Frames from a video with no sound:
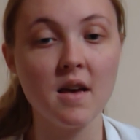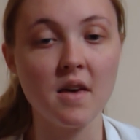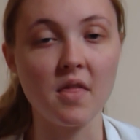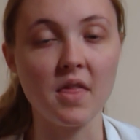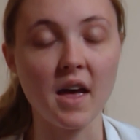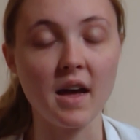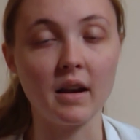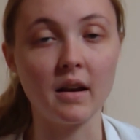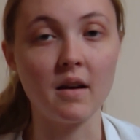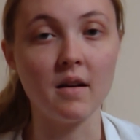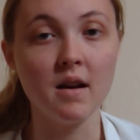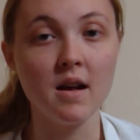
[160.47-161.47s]

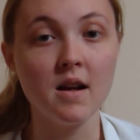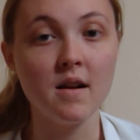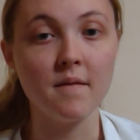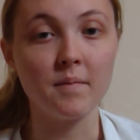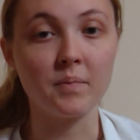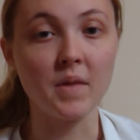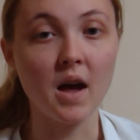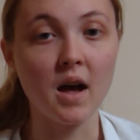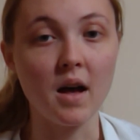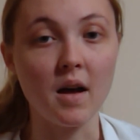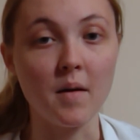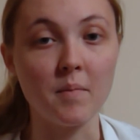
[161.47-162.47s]
then
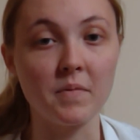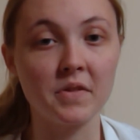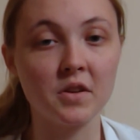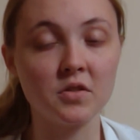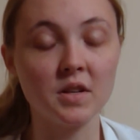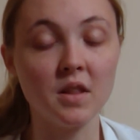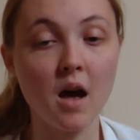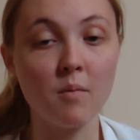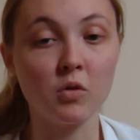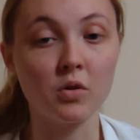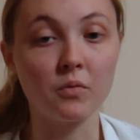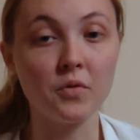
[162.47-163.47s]
there's a lot
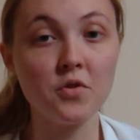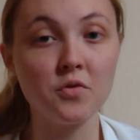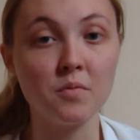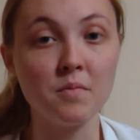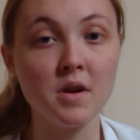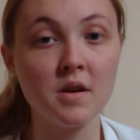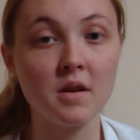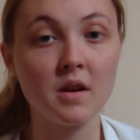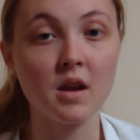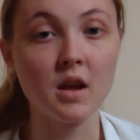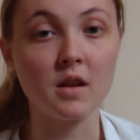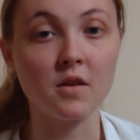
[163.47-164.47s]
more room
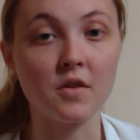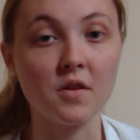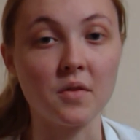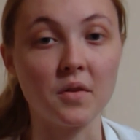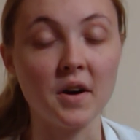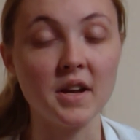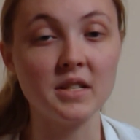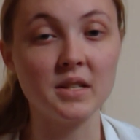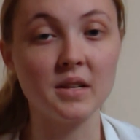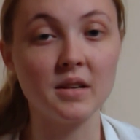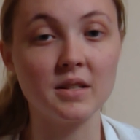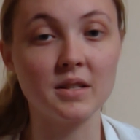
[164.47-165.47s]
in your uterus.
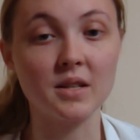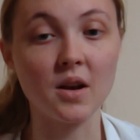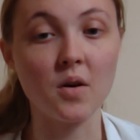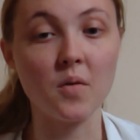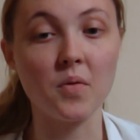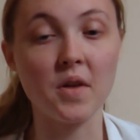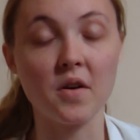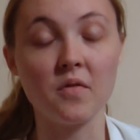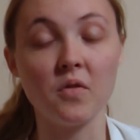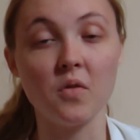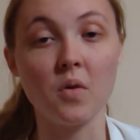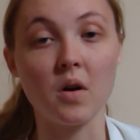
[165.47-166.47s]
So
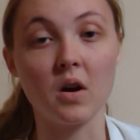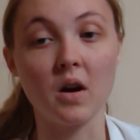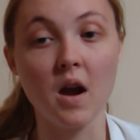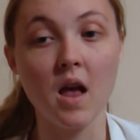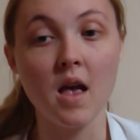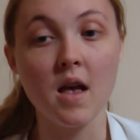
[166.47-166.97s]
therefore,